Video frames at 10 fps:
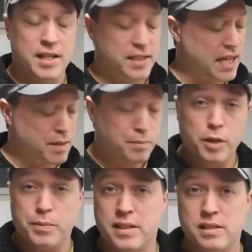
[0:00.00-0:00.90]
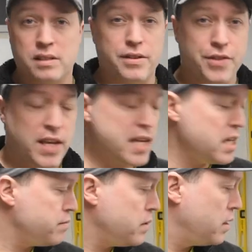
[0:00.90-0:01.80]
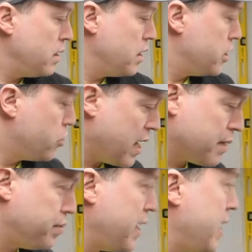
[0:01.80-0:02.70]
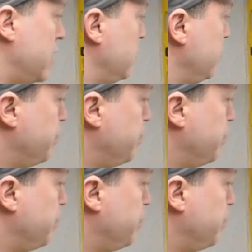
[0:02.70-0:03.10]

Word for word: It's got a purpose, theme, track plan,